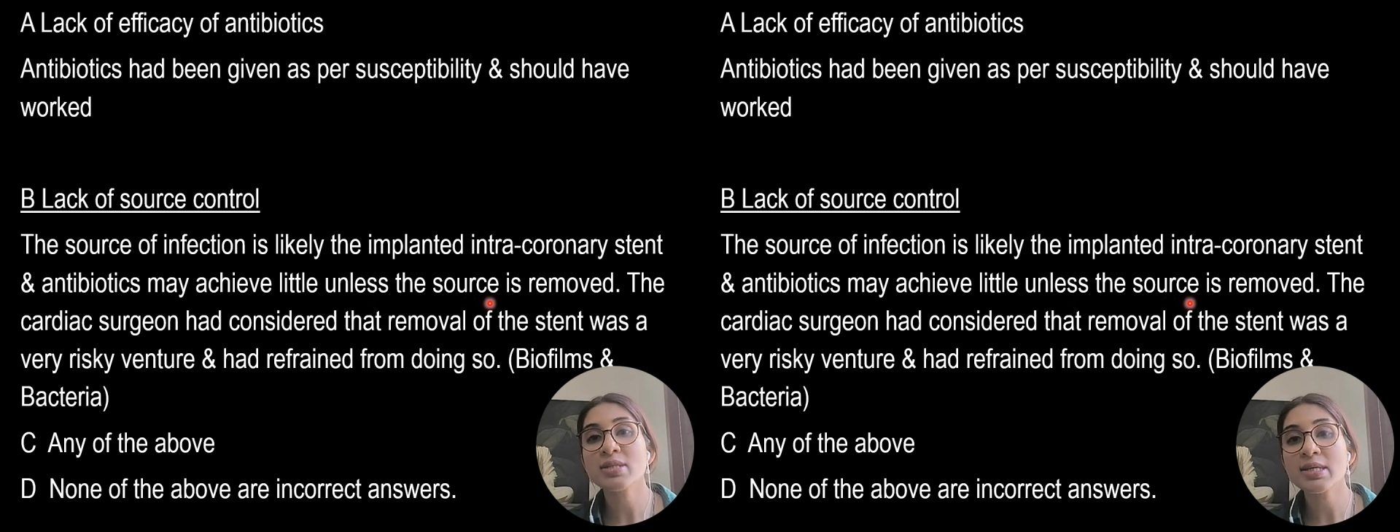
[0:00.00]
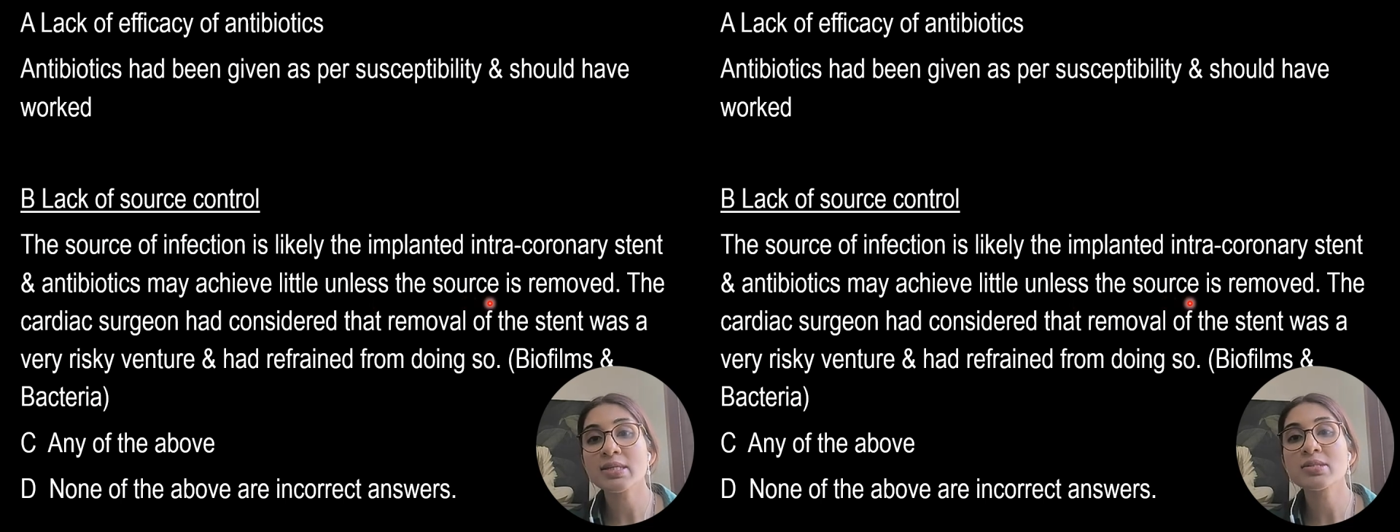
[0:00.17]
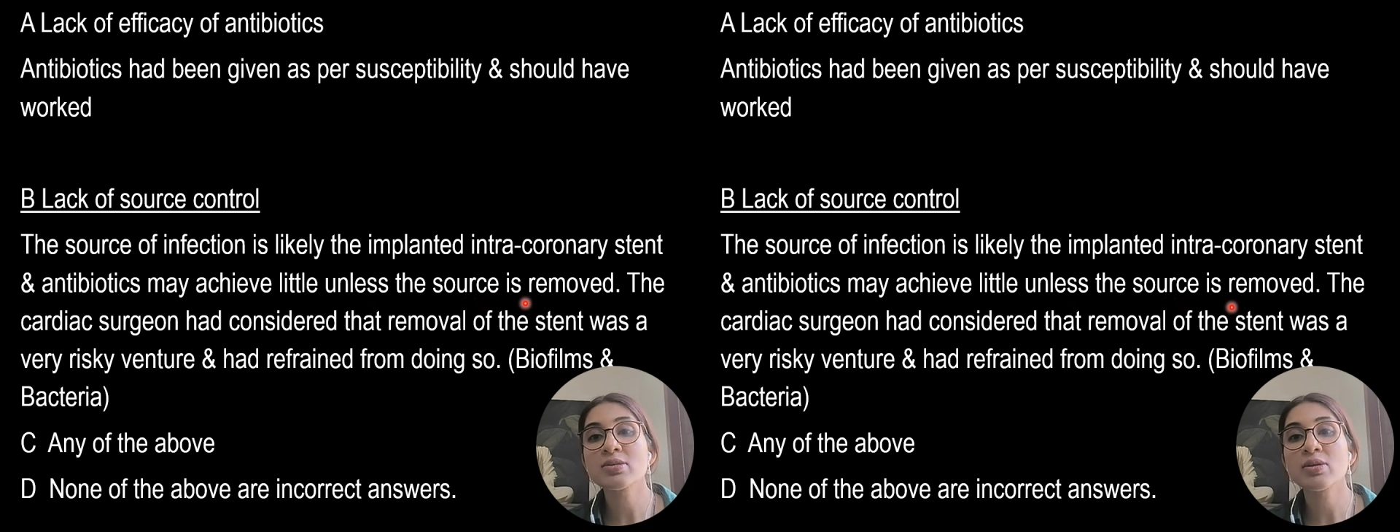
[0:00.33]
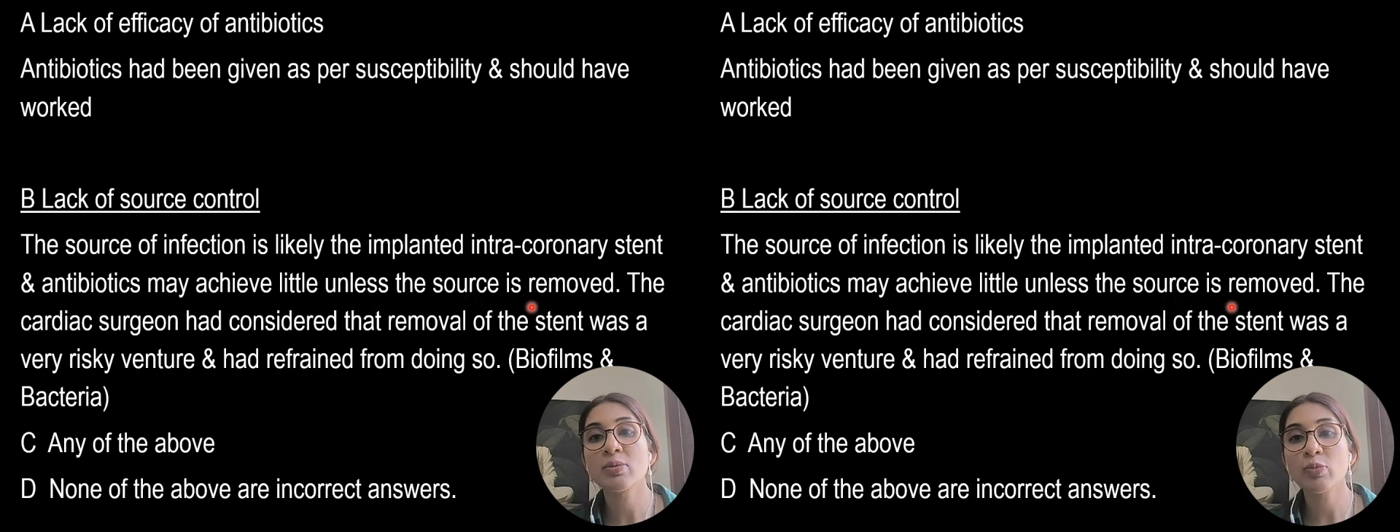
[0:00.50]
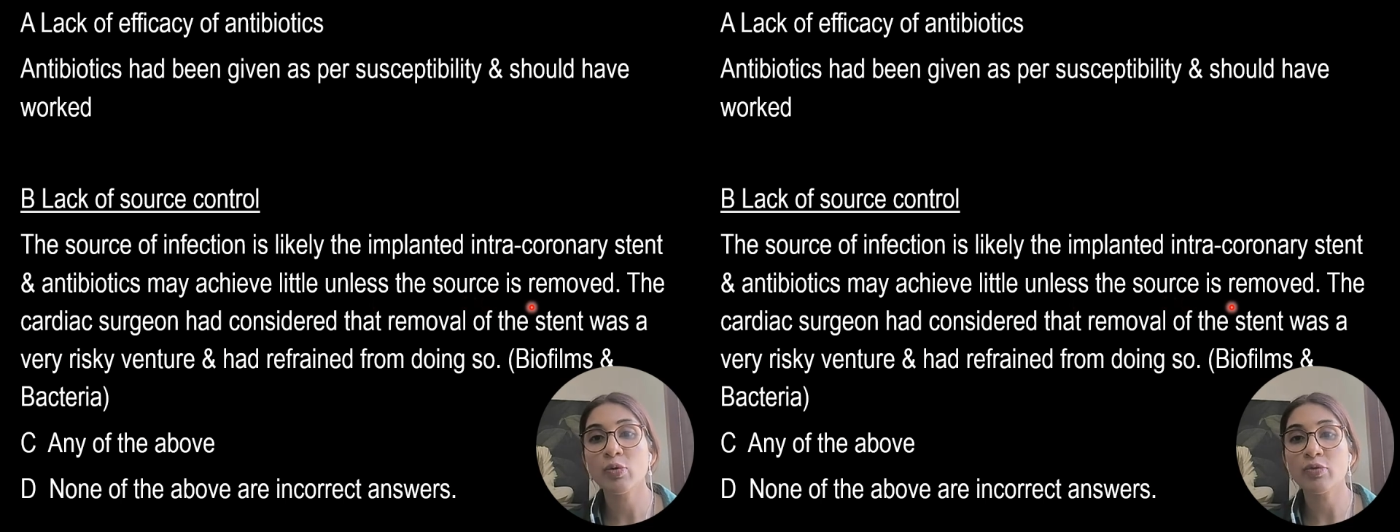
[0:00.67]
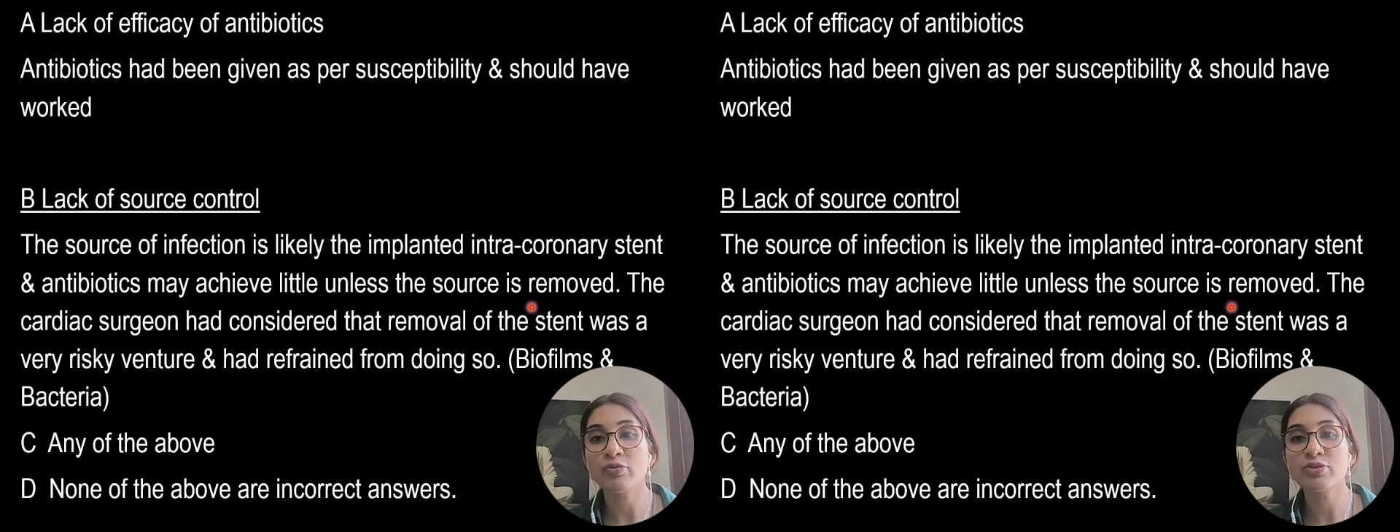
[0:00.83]
is
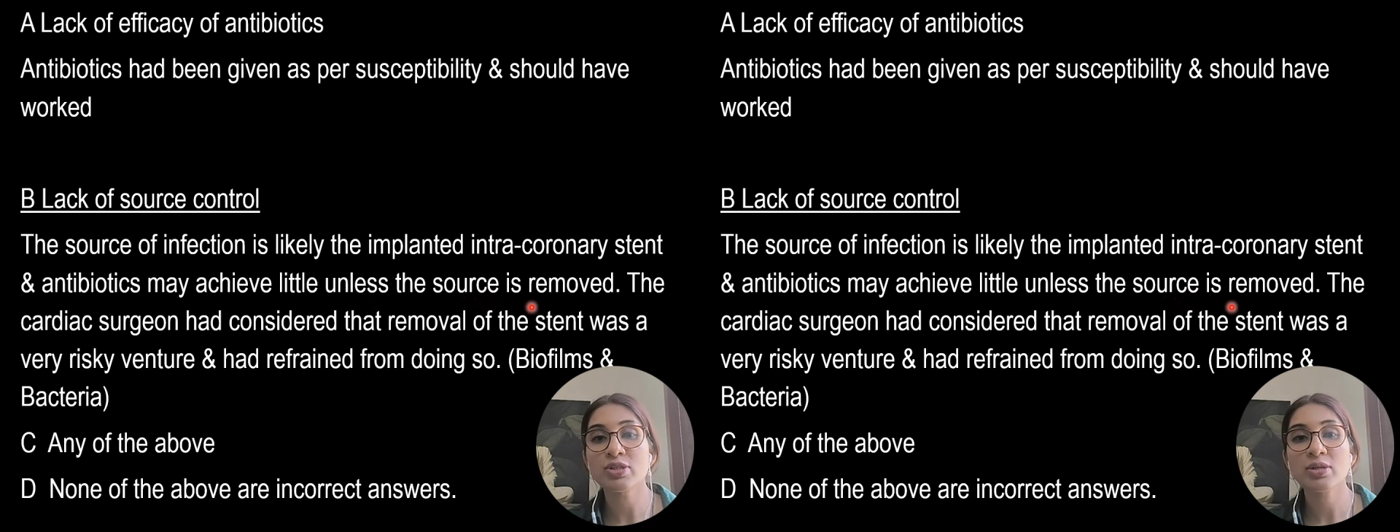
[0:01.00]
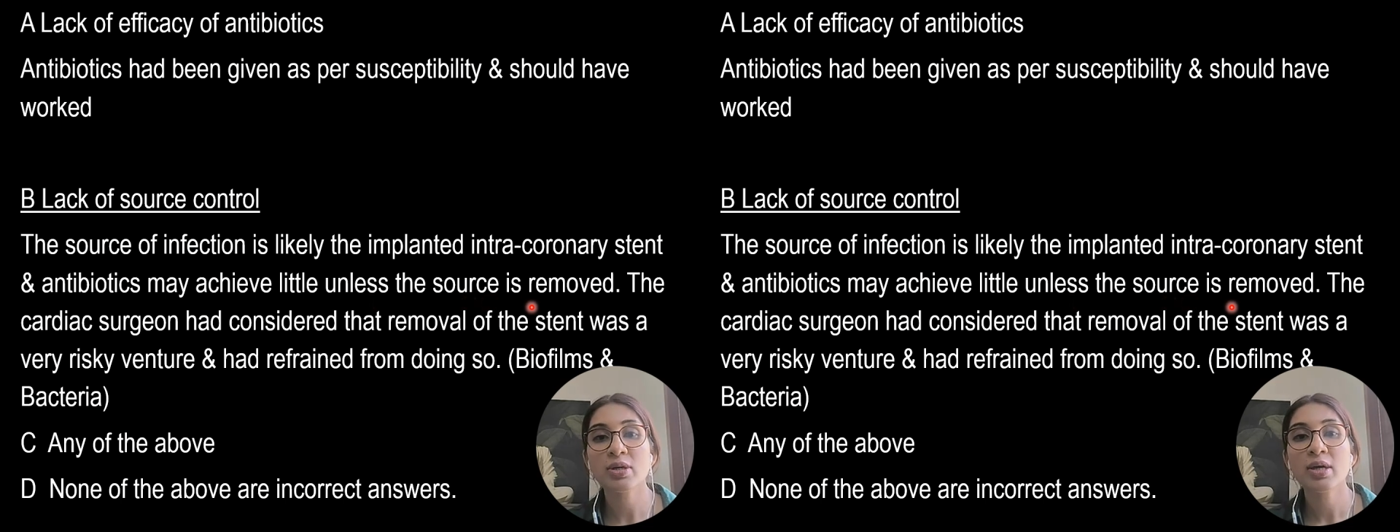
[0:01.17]
removed.